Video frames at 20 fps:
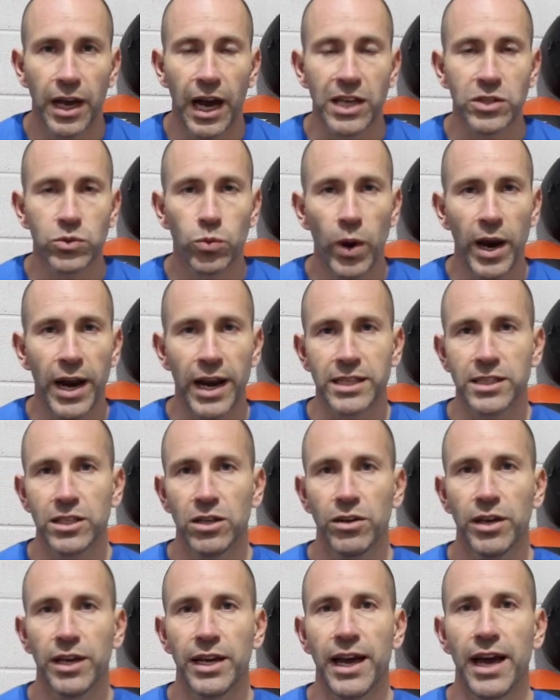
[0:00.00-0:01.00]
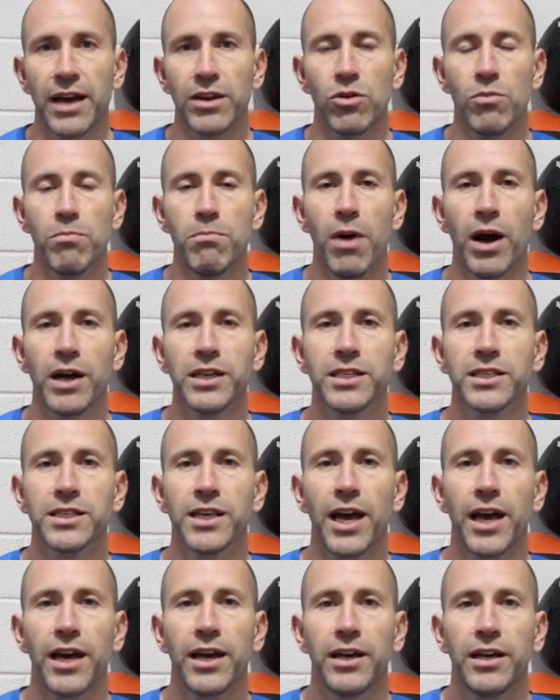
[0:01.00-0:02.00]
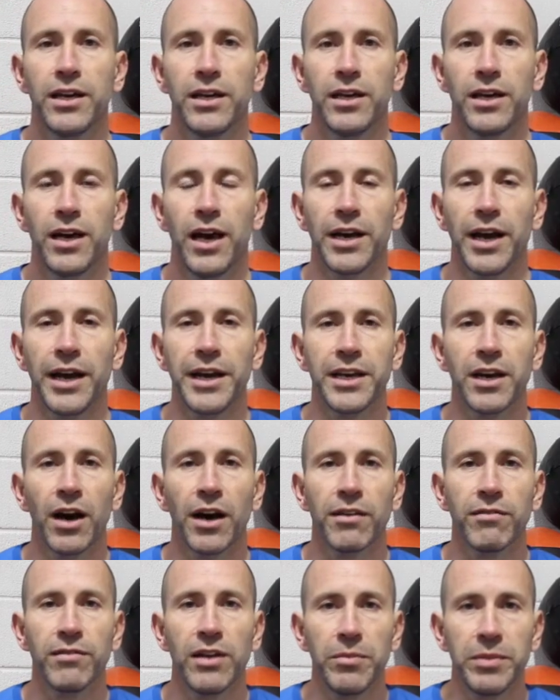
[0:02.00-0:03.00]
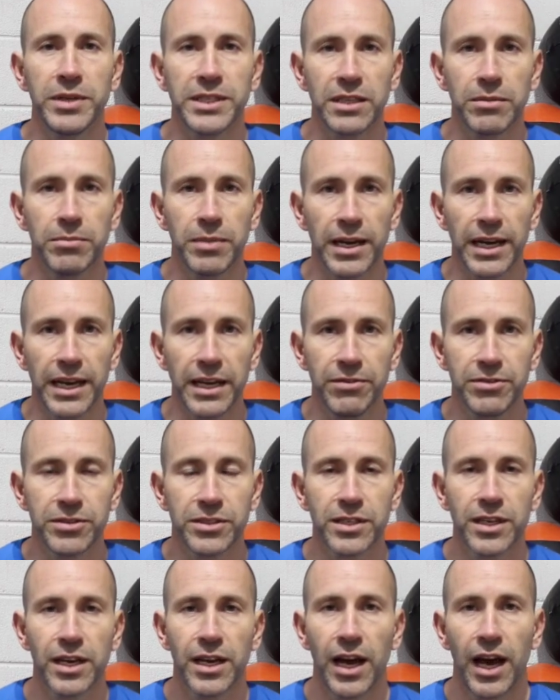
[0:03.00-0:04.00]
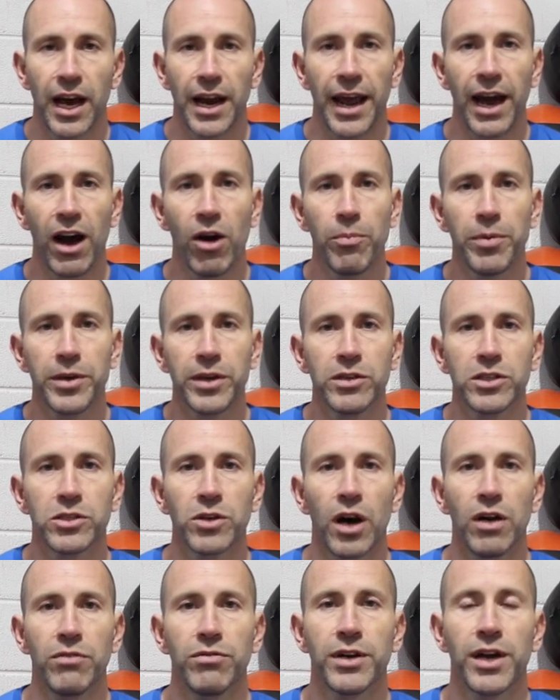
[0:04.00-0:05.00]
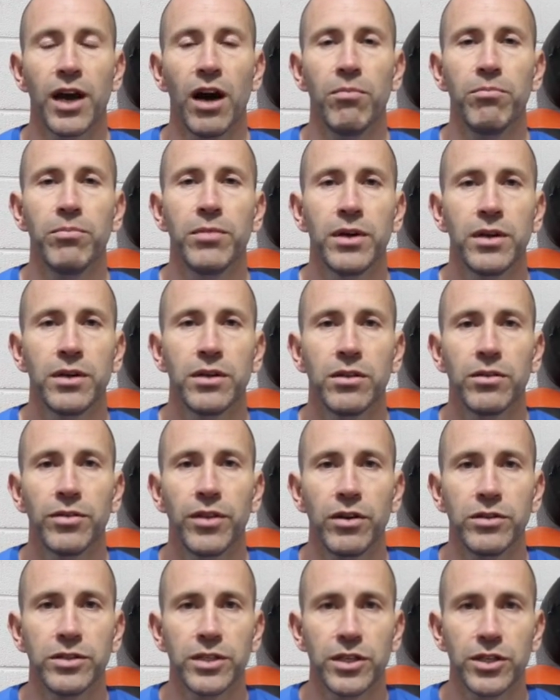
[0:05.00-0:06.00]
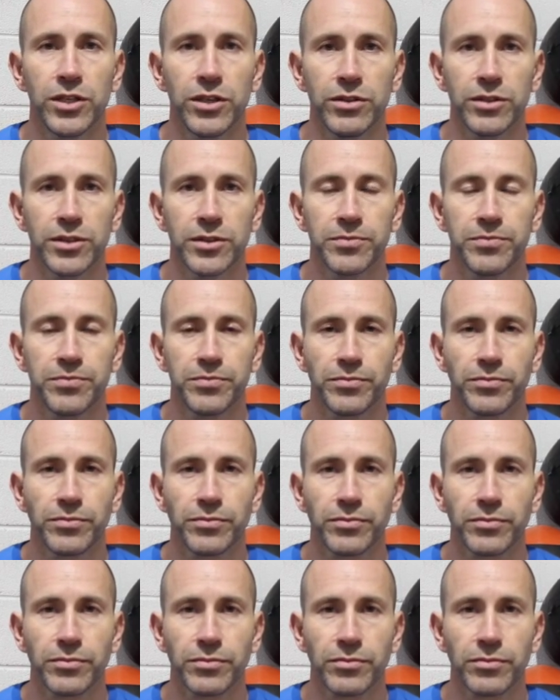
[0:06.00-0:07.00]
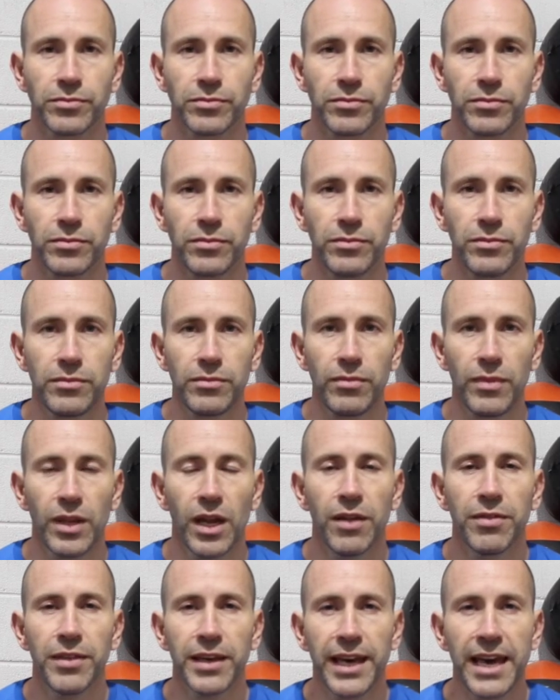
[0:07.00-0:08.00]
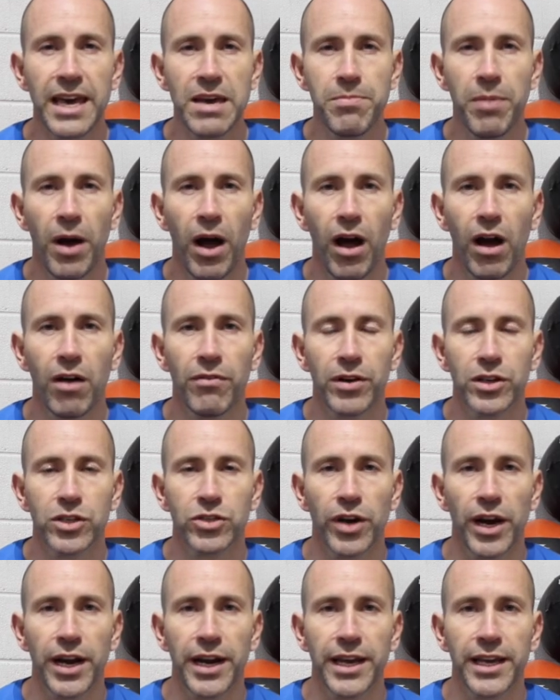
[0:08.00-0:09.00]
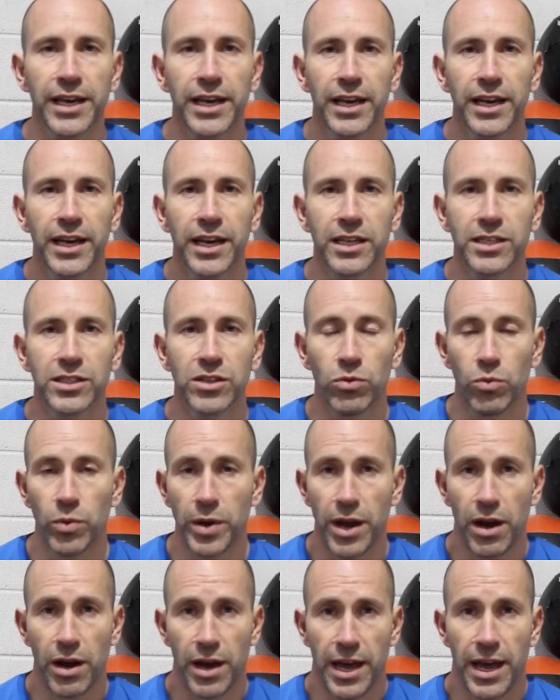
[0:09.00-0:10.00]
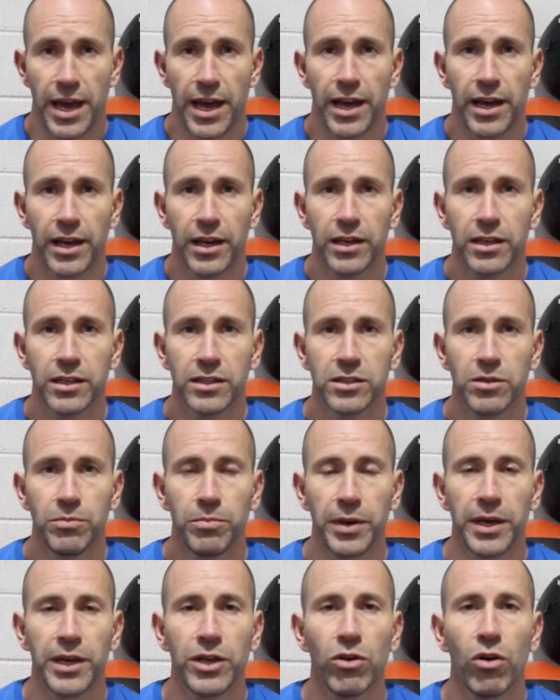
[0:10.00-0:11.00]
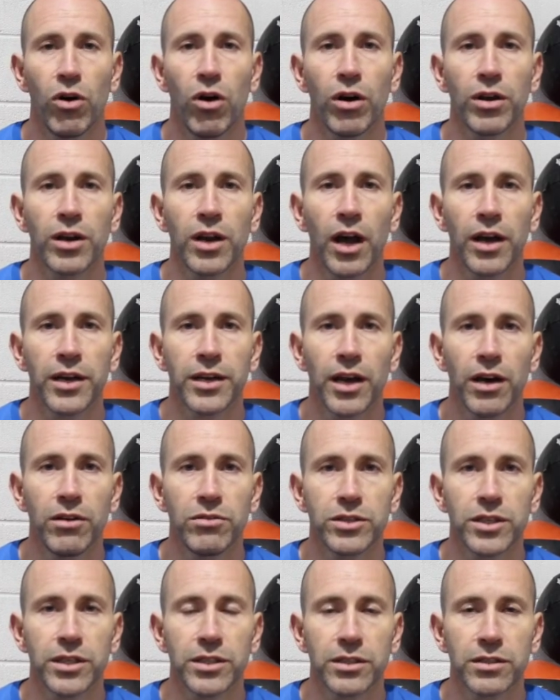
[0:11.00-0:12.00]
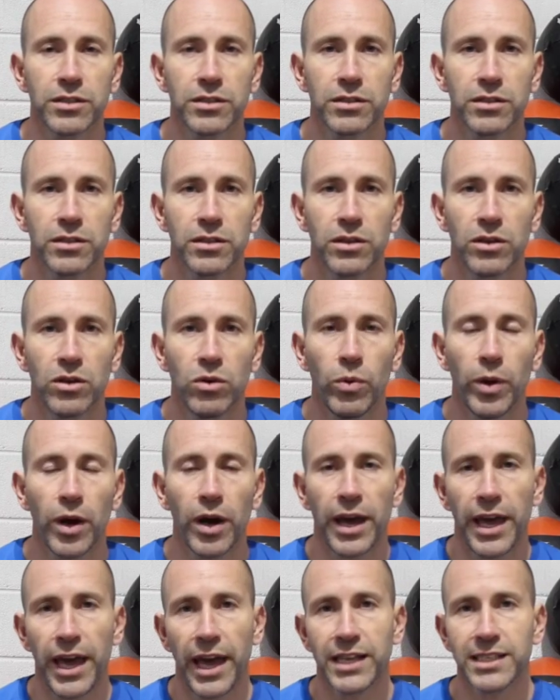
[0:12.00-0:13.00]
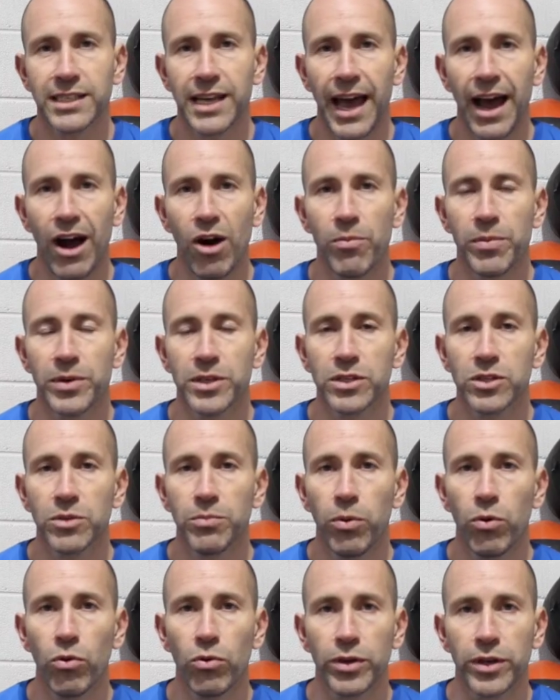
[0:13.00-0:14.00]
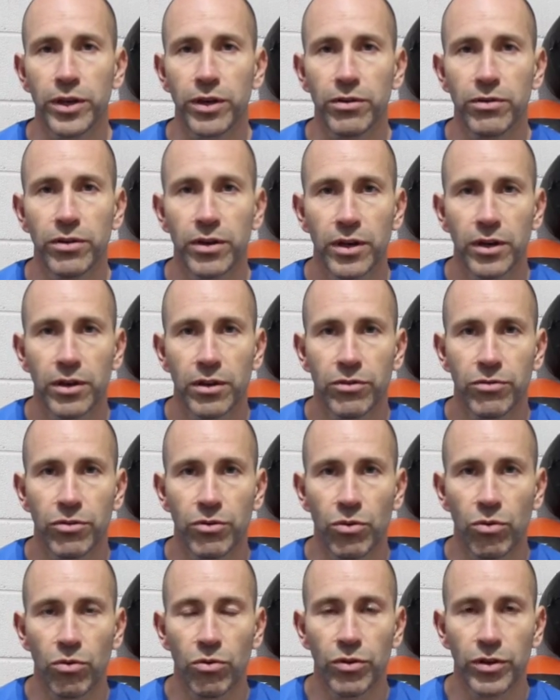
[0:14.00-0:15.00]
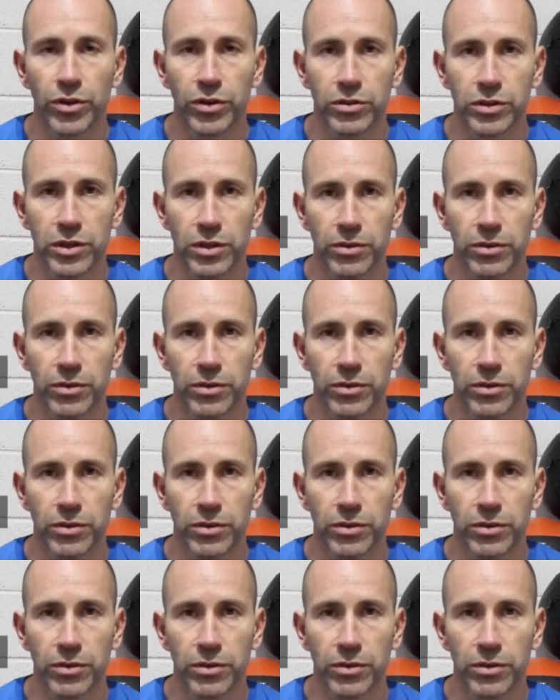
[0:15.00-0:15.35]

as well as looking at your mindset and any kind of limiting beliefs and helping you to overcome those issues. The key part of our training is that we are here to be your online coaches. We are here to help and support you through all that you're